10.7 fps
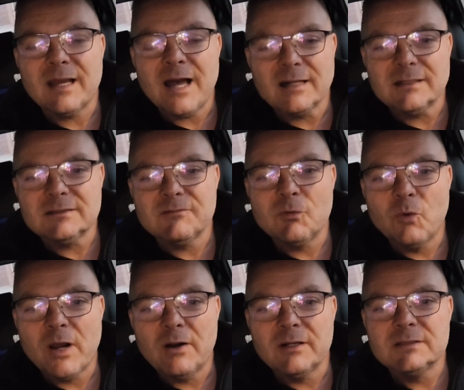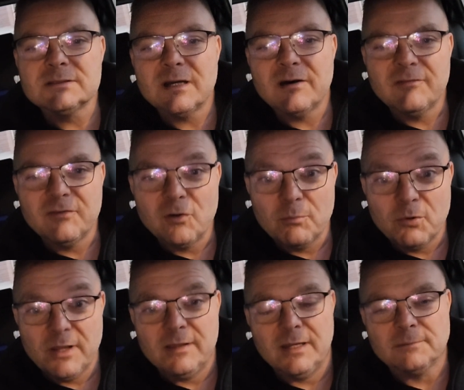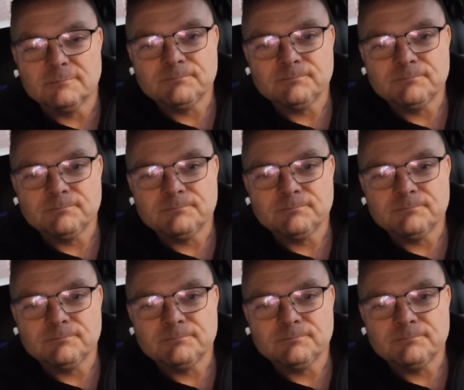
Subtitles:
cognitive awareness of your breathing.